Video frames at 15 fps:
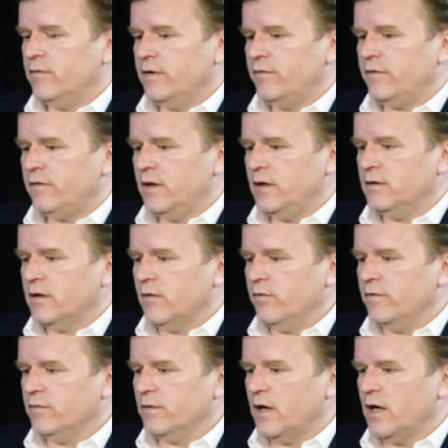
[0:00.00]
We've seen,
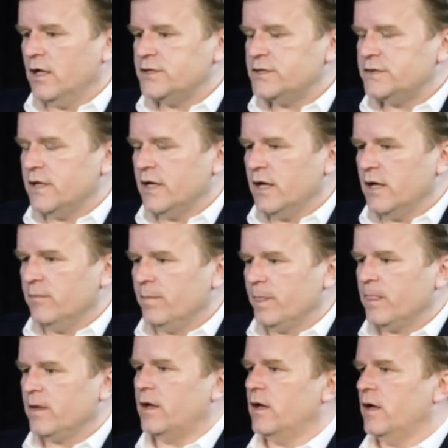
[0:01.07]
we've launched
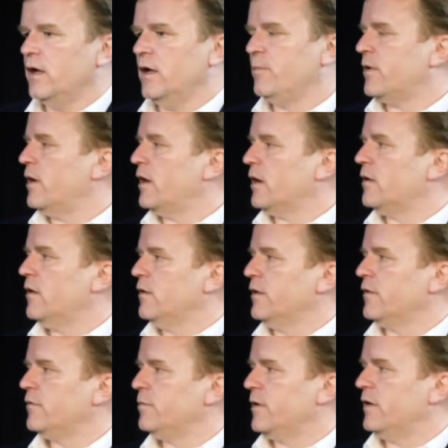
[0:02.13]
a product called
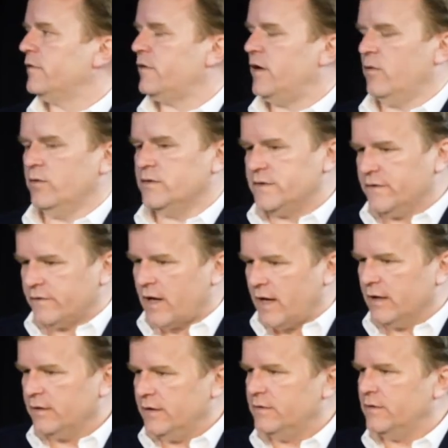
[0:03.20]
Expresscare, which is
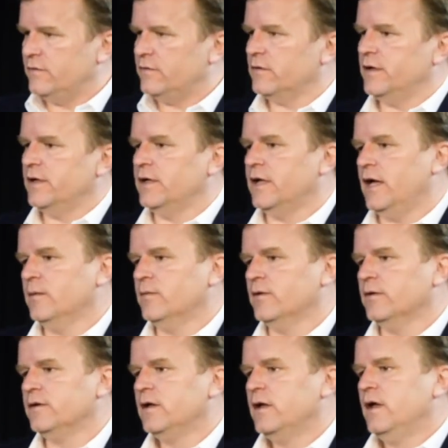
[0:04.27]
highly digitally
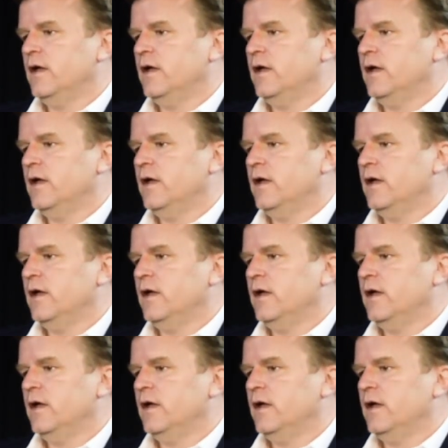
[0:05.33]
enabled.